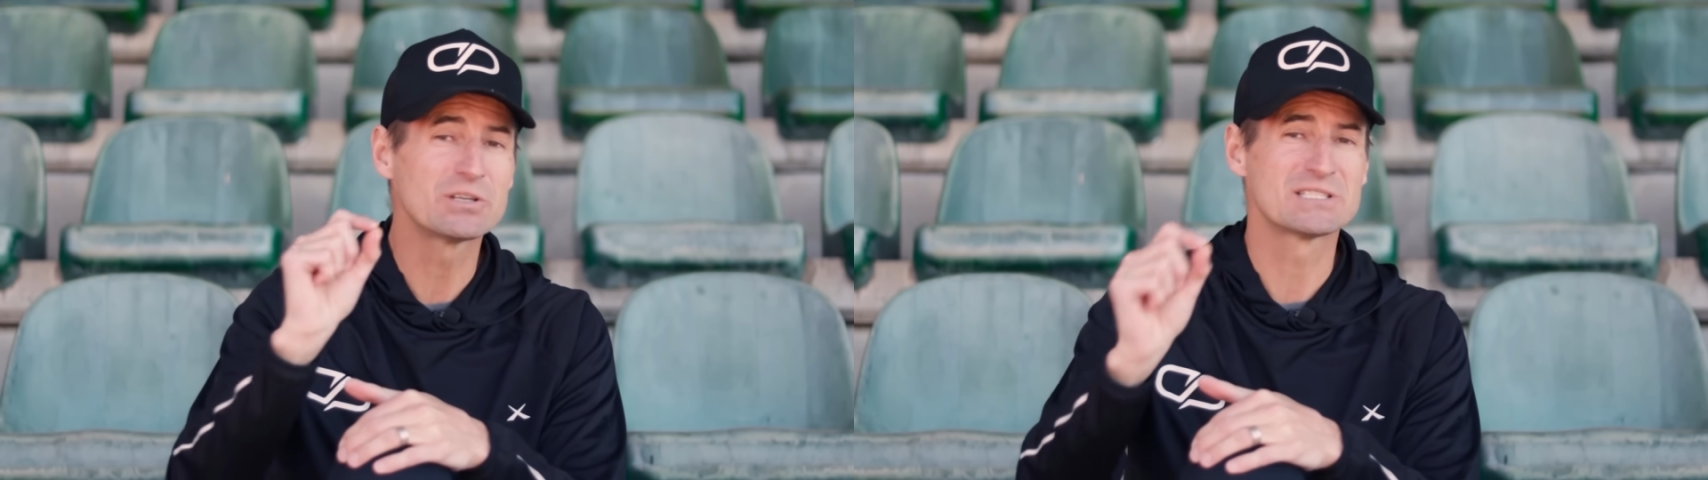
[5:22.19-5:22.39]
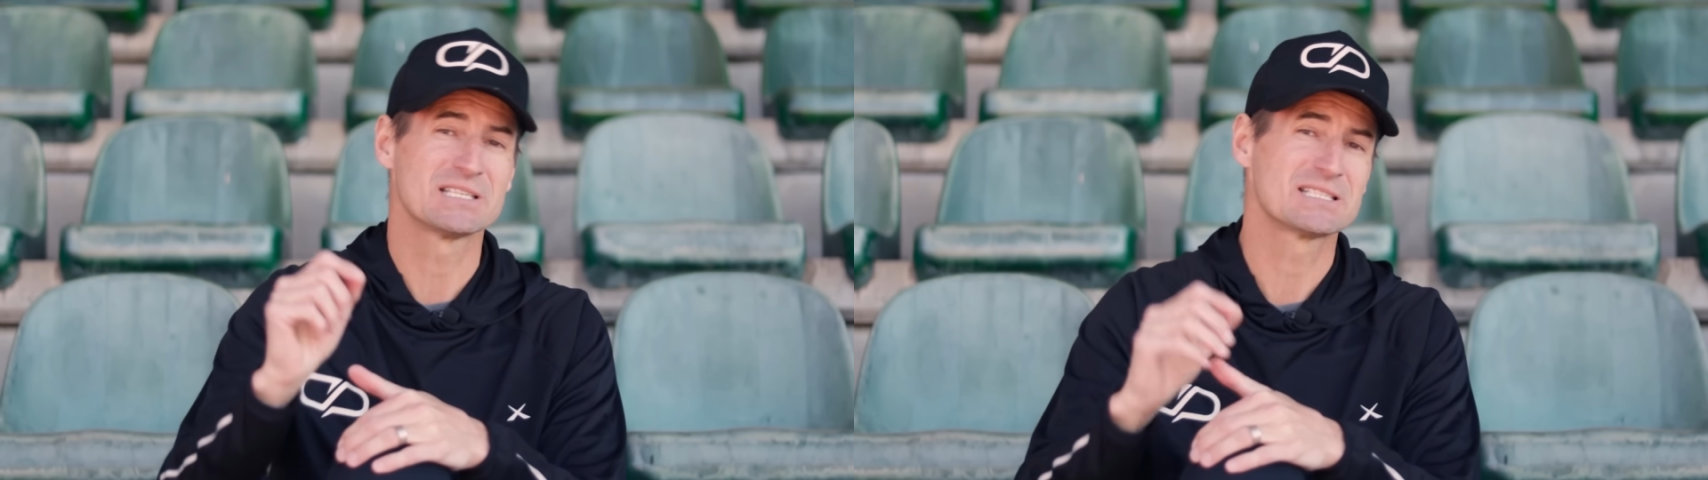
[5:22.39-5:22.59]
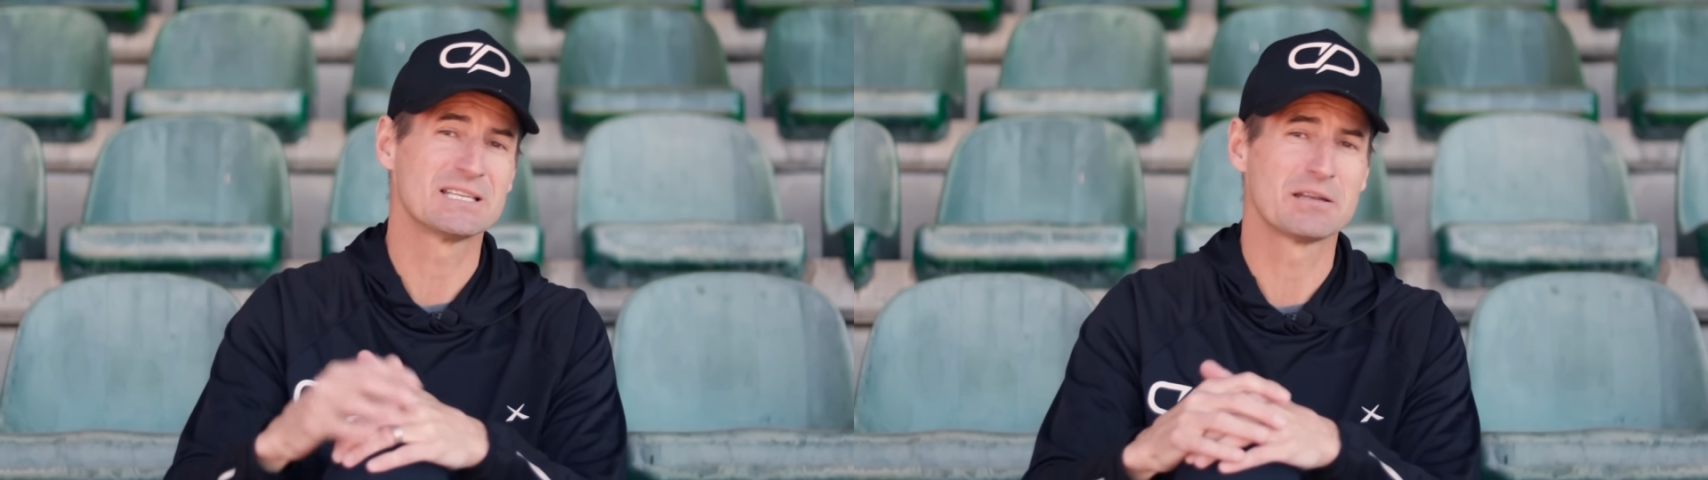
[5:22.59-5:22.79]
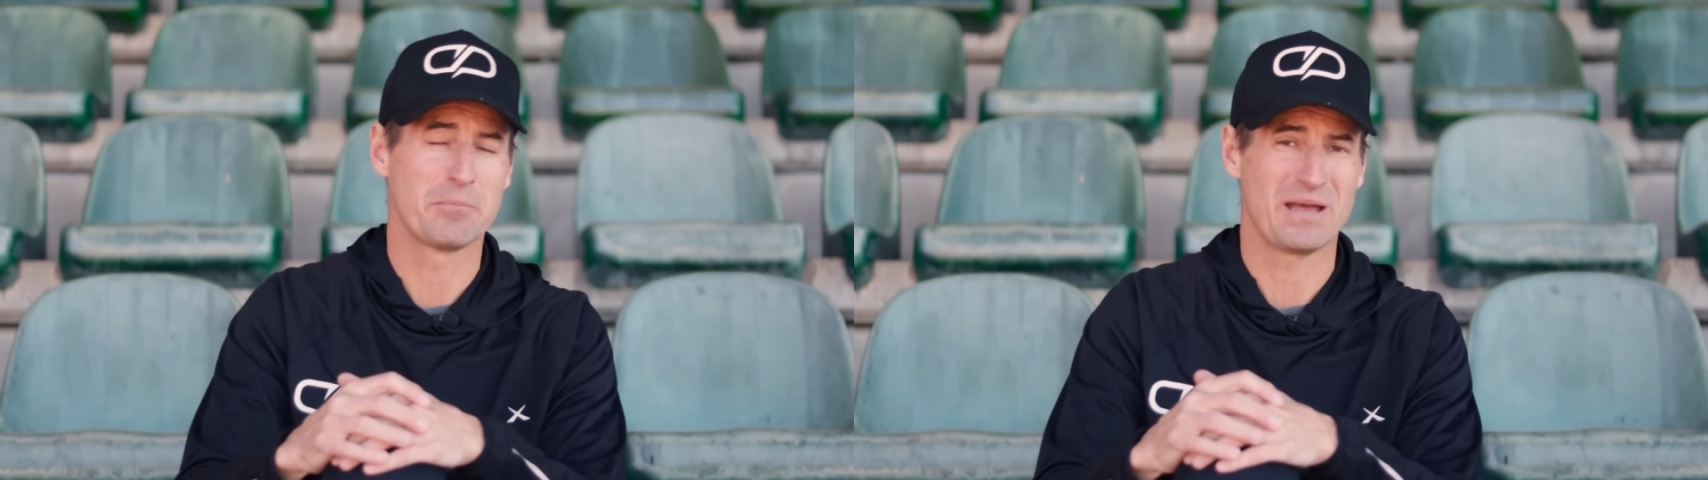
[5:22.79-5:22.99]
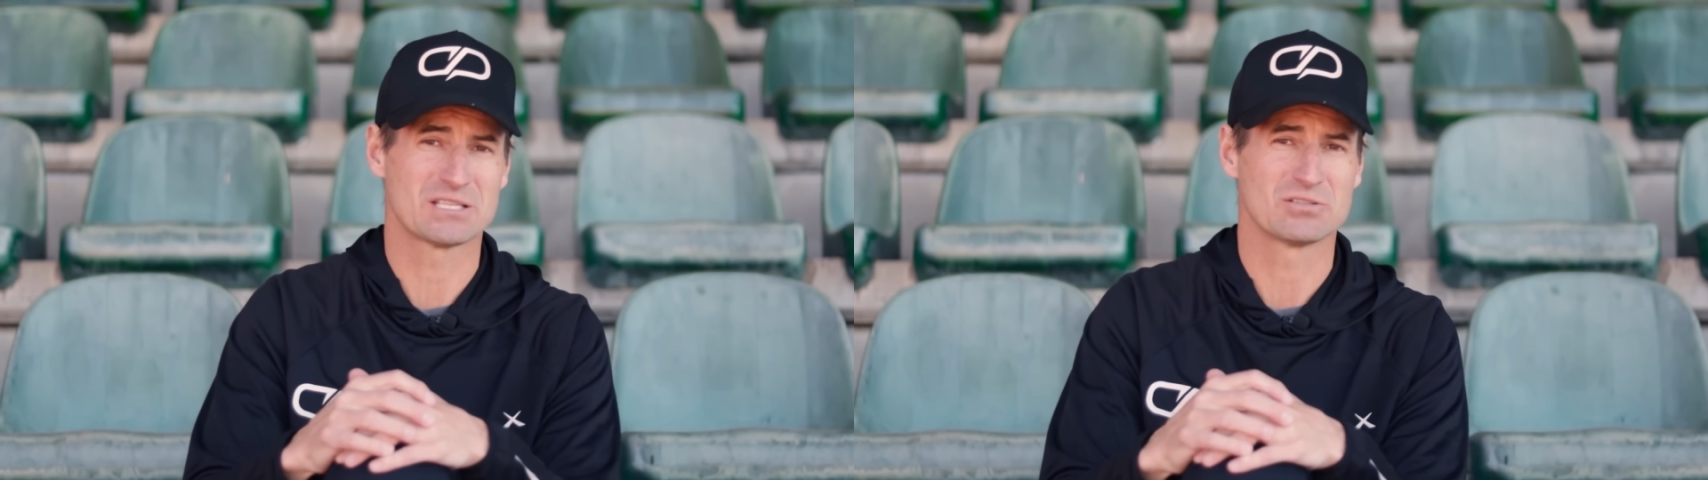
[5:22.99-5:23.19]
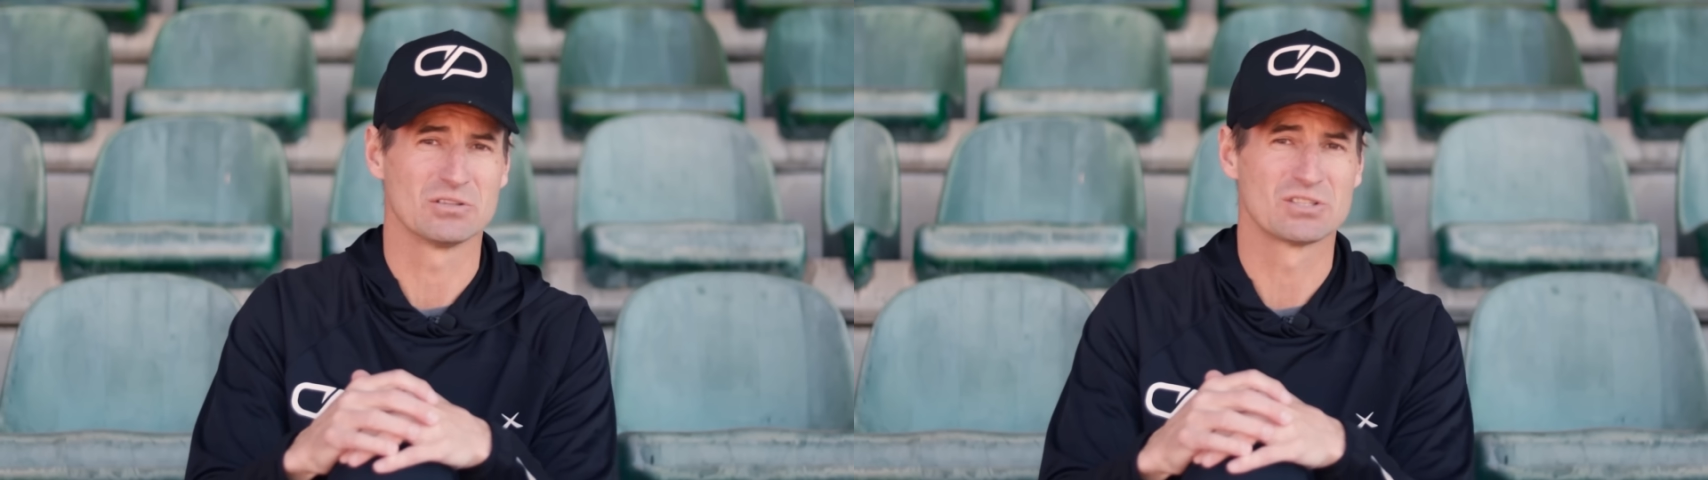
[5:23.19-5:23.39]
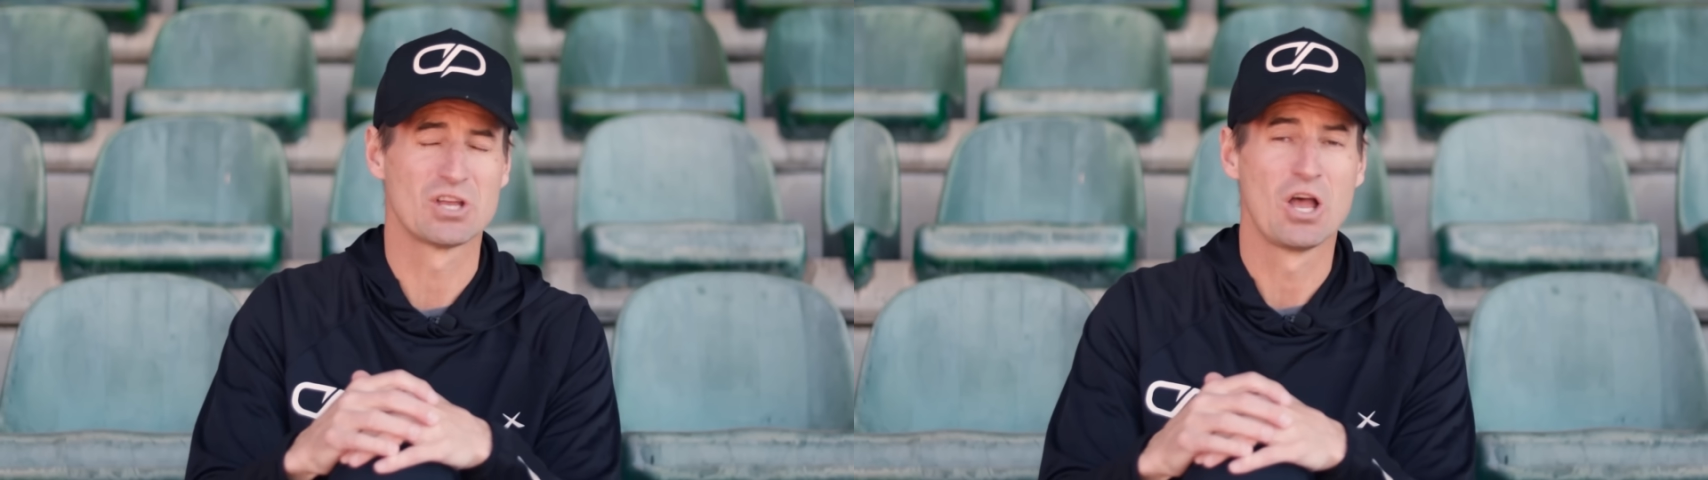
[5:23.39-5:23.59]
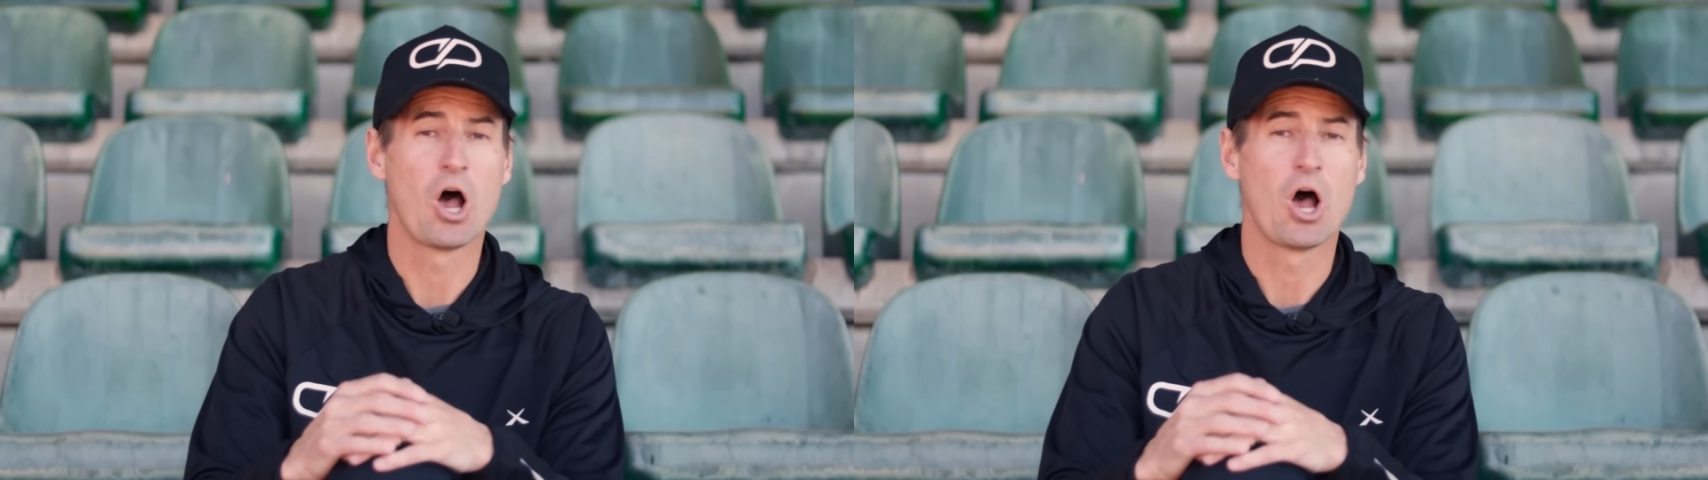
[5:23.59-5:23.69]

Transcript: resistant muscles